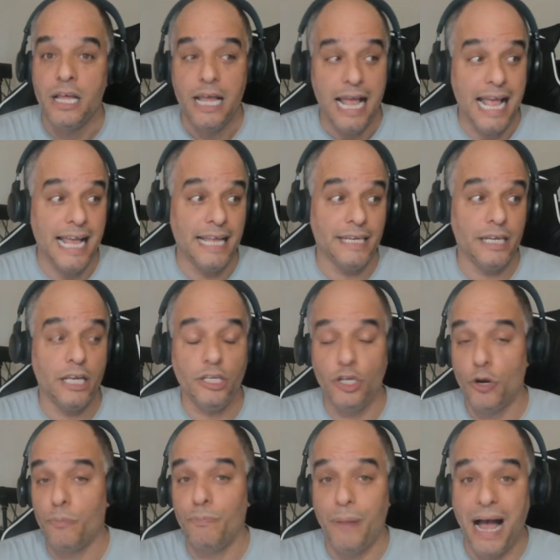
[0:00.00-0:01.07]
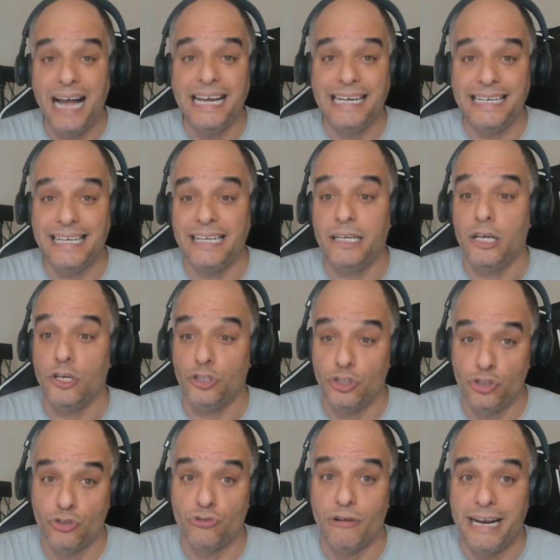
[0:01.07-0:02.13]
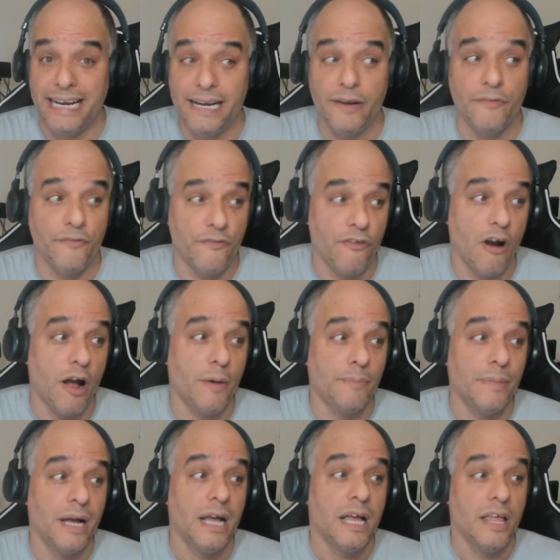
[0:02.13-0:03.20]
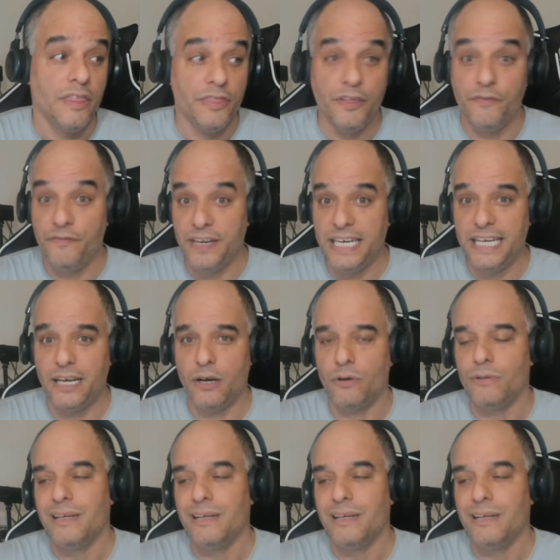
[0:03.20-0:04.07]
and you're buying it straight from the video.